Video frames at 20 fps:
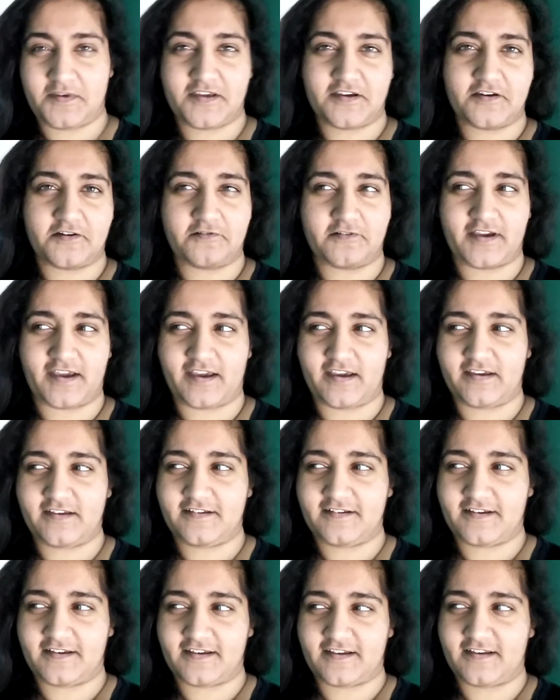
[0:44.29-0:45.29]
being
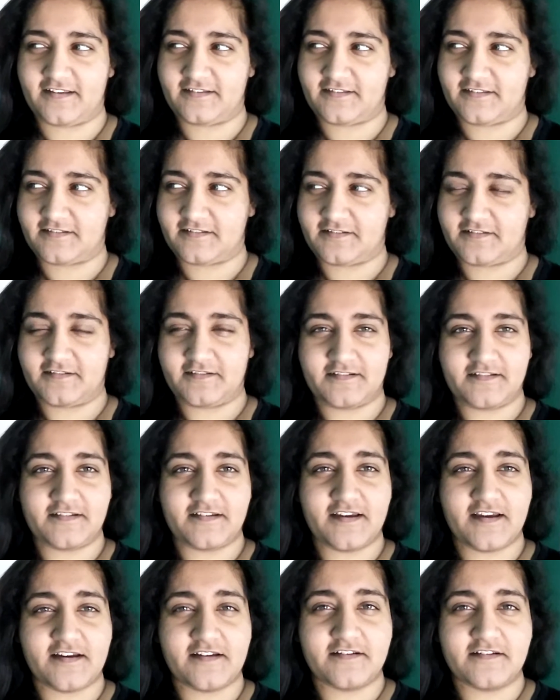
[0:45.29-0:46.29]
okay, I guess.
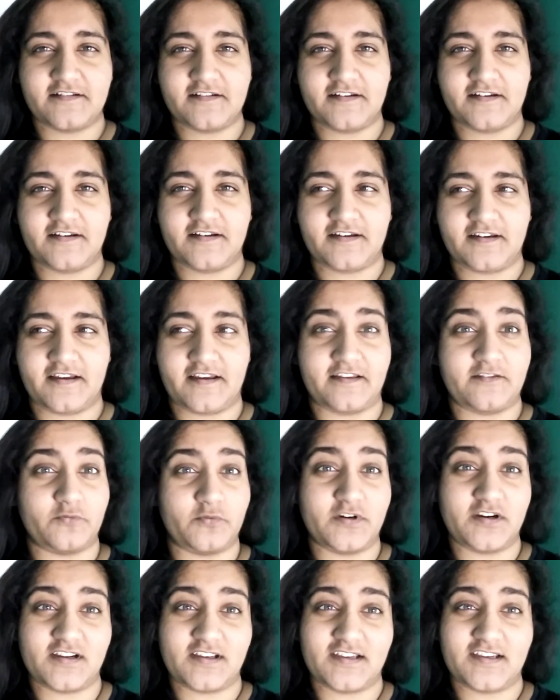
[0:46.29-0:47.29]
Yeah.
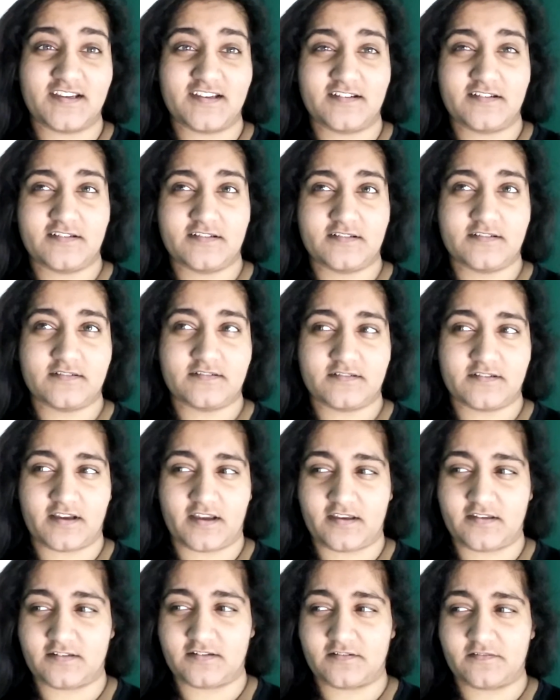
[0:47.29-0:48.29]
It's working,
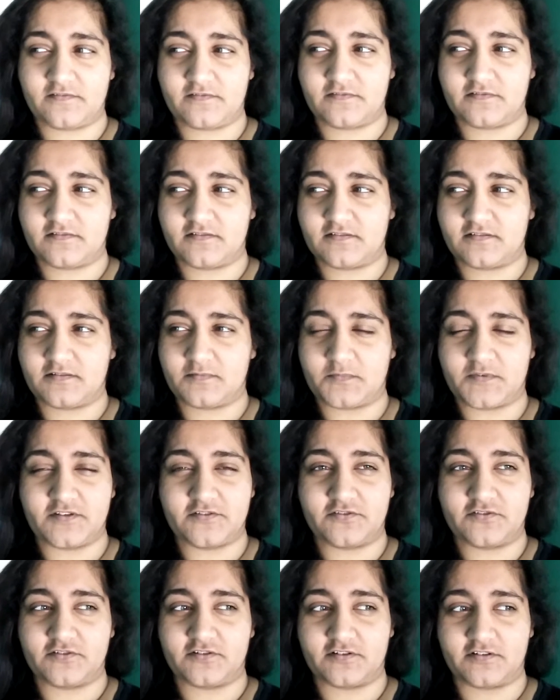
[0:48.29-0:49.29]
kind of. I'm
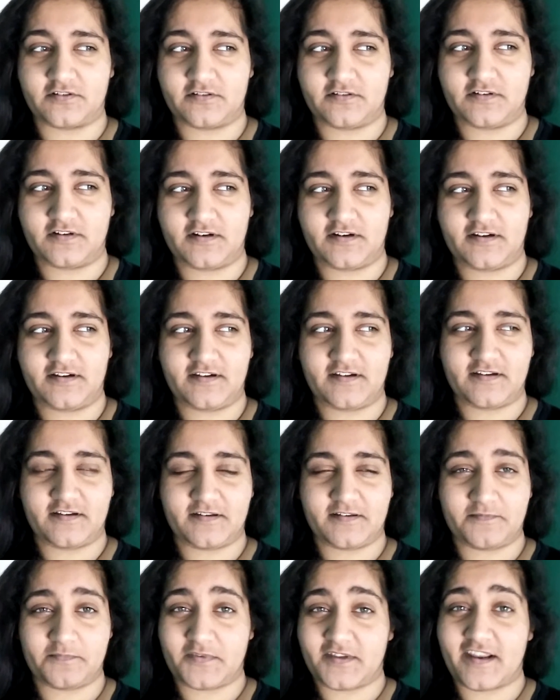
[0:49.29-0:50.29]
not sure.
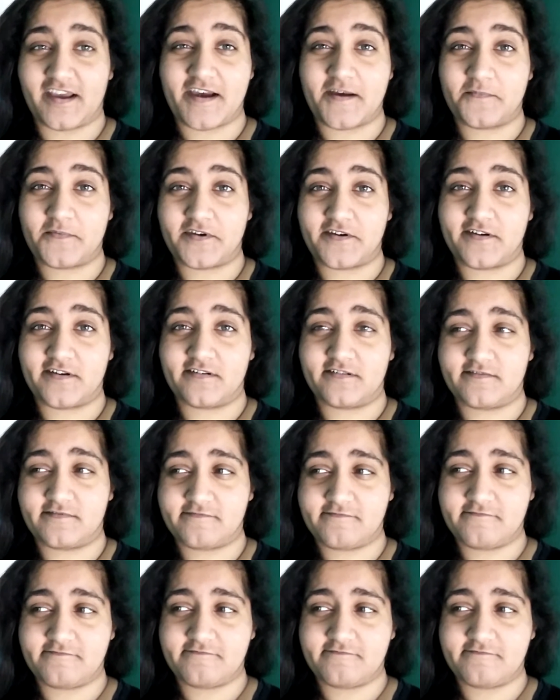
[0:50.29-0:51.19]
Been happier.